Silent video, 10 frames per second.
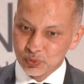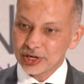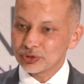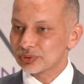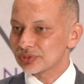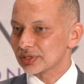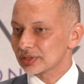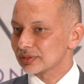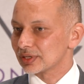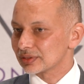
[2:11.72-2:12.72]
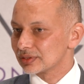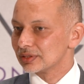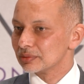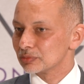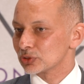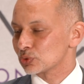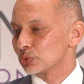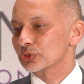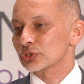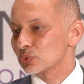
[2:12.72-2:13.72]
why do you think that the Nimbus
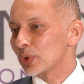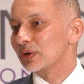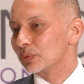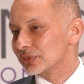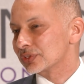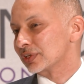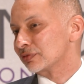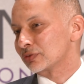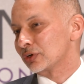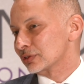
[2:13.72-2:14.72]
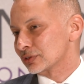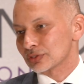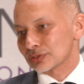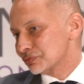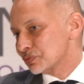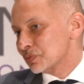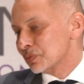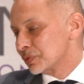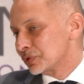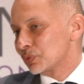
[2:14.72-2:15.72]
works well with tough clots?
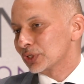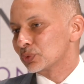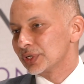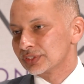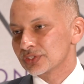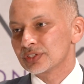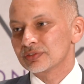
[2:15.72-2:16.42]
In what way it is